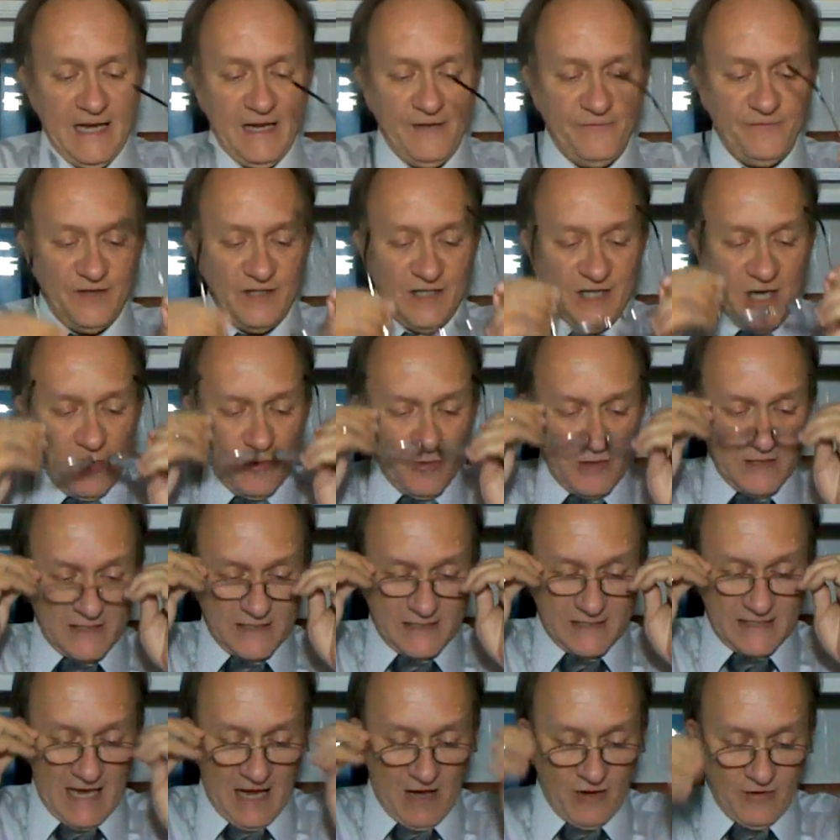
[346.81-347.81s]
And if you
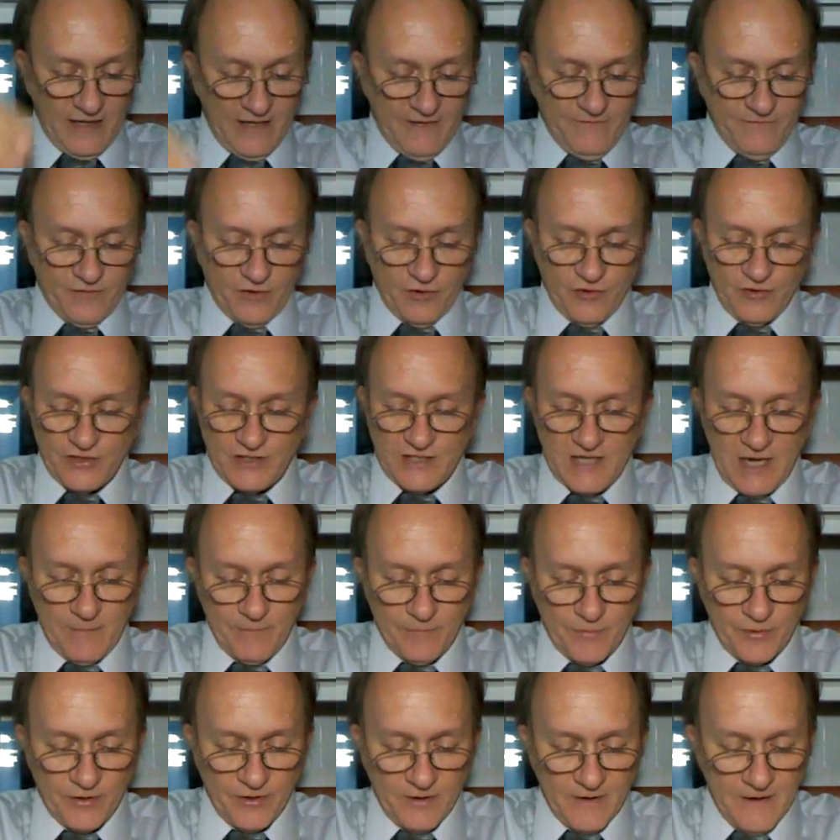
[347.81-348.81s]
notice down in verse
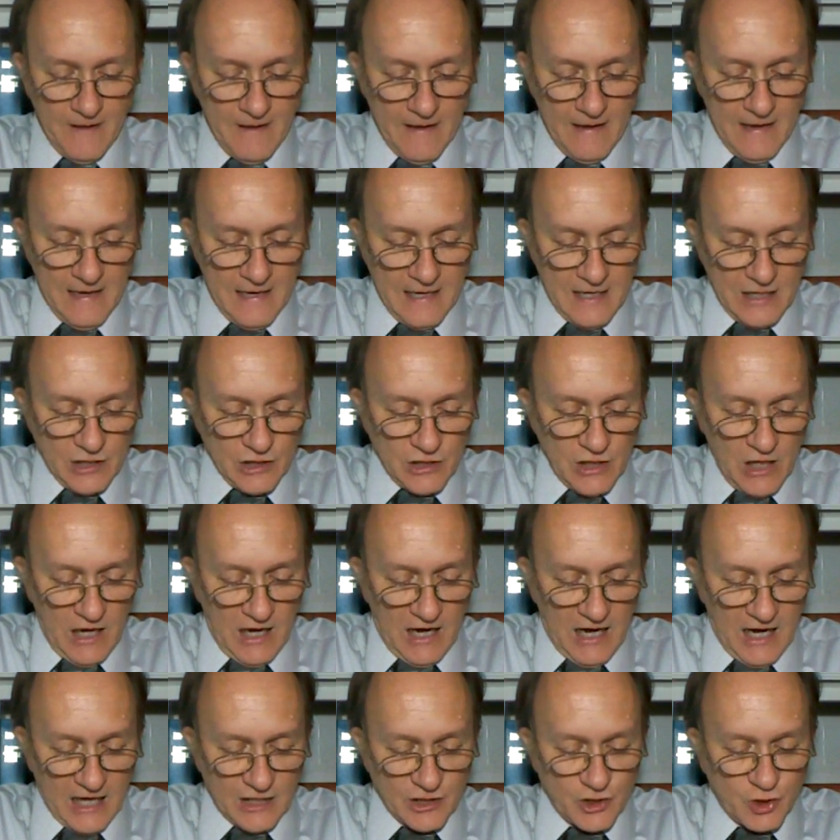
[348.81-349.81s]
number
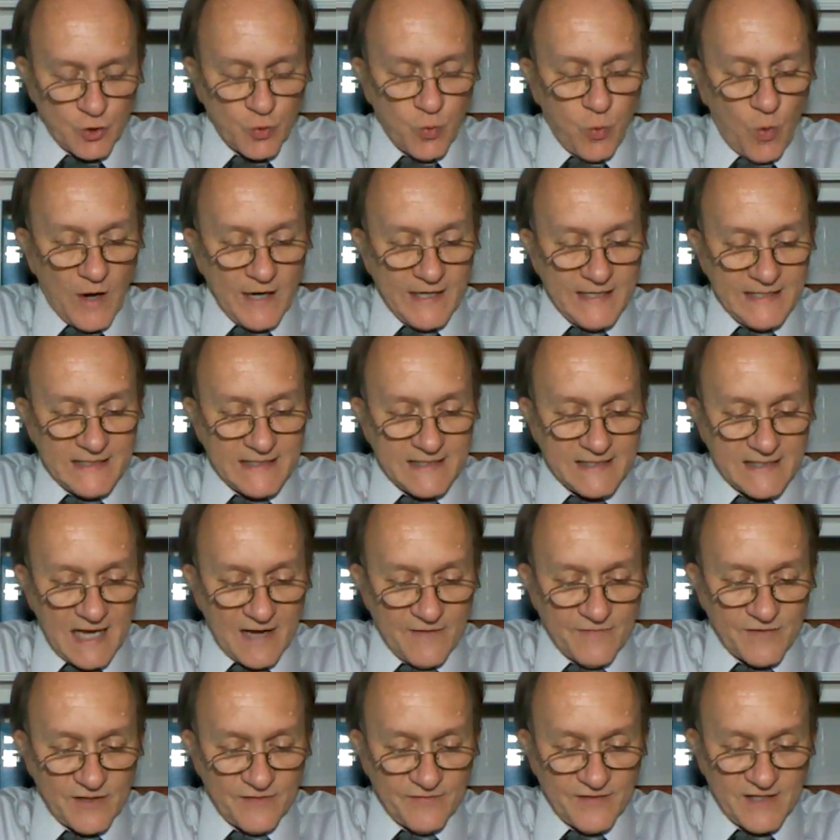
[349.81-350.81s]

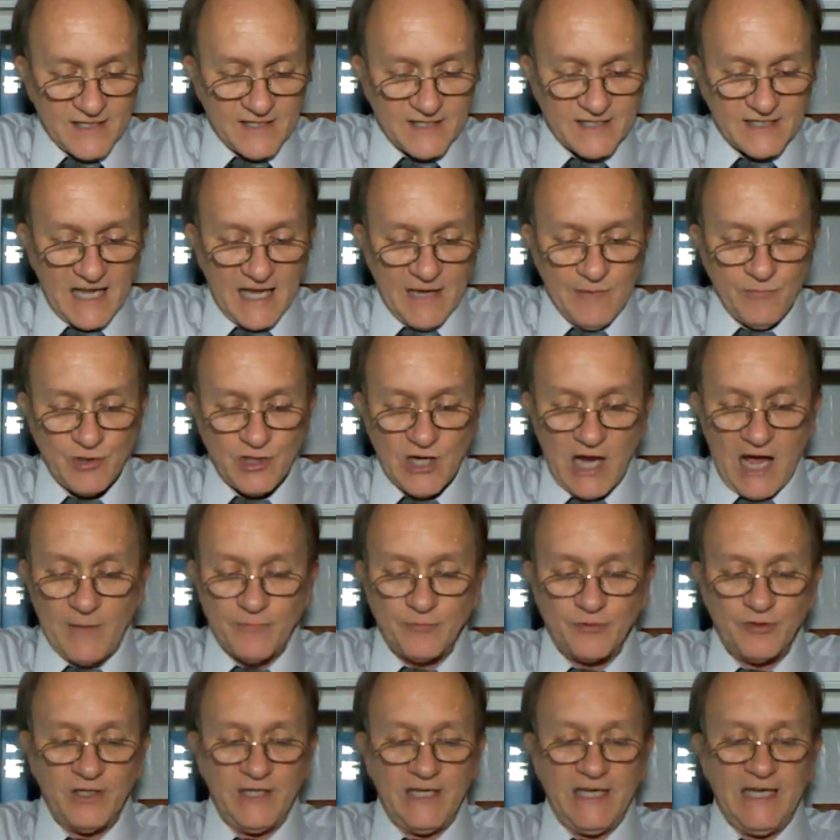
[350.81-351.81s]
27 of this same
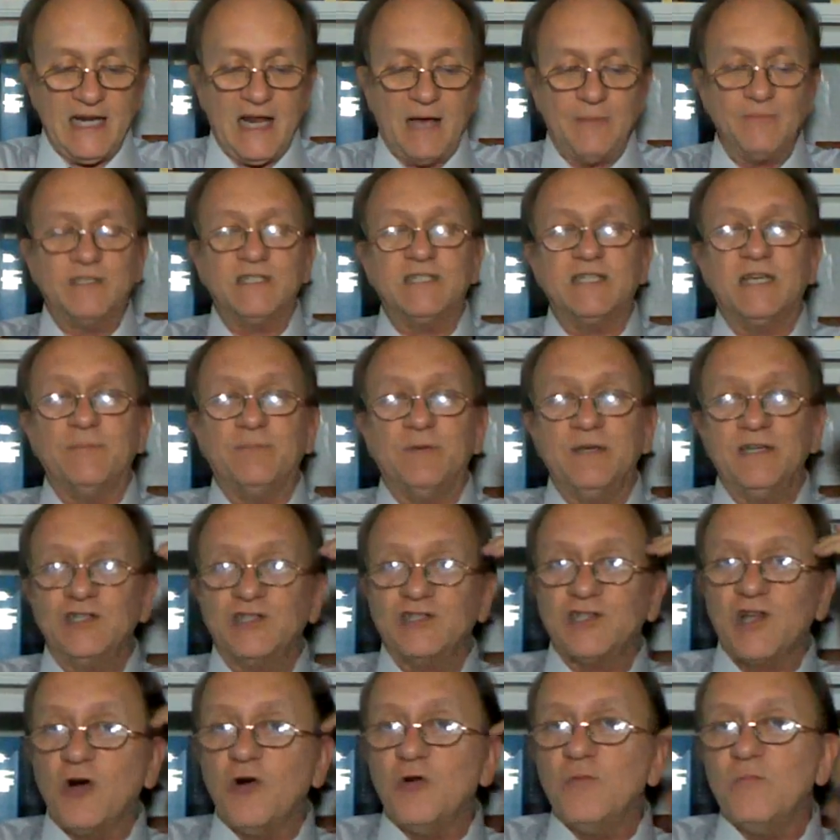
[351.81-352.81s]
chapter, and again, I'm skipping
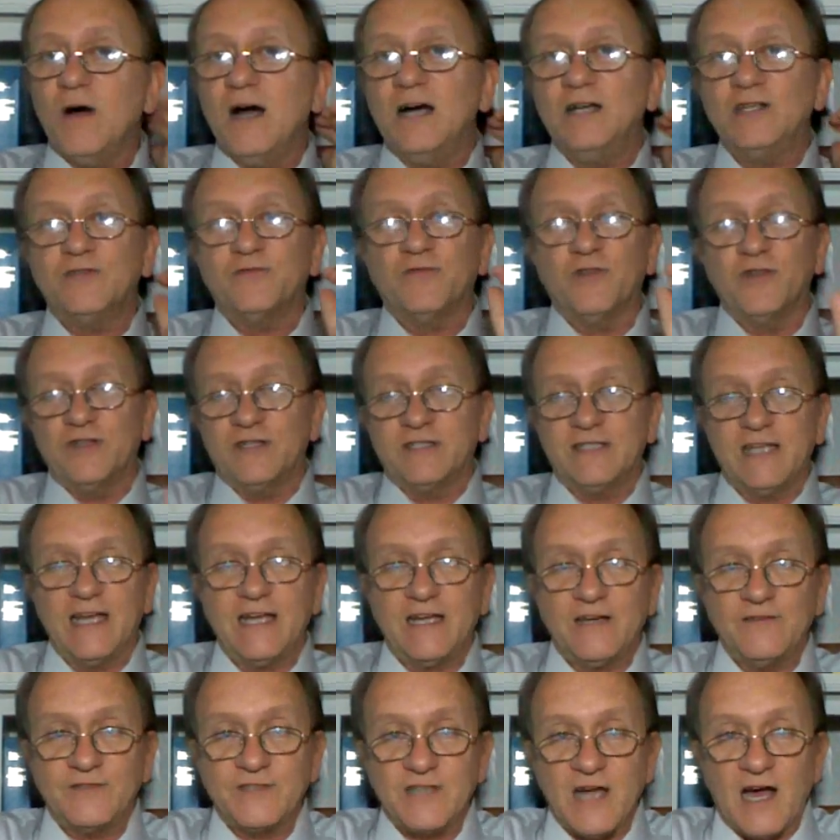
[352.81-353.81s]
so much for the
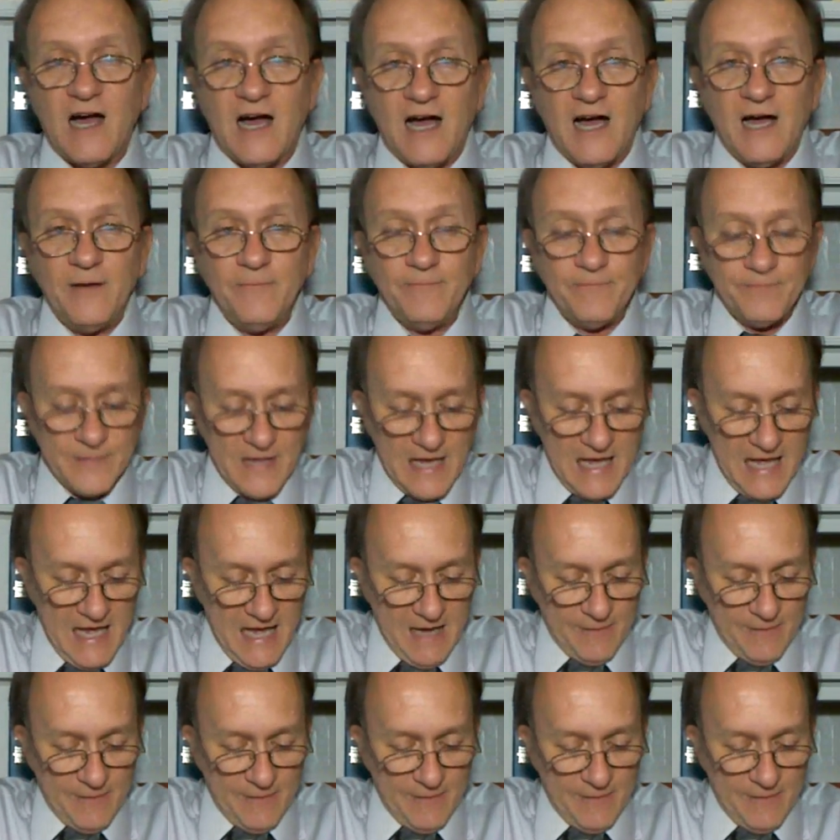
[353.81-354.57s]
sake of time,